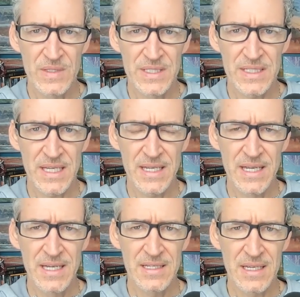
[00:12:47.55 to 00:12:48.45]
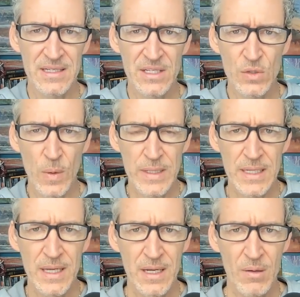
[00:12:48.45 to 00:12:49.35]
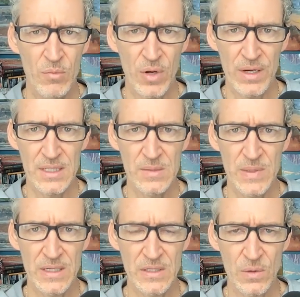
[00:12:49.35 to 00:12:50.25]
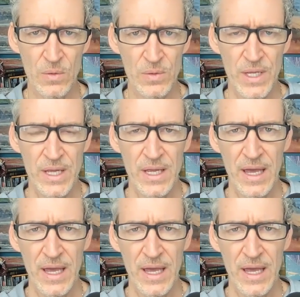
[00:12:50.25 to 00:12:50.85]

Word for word: let's say 10 to 20 products being sold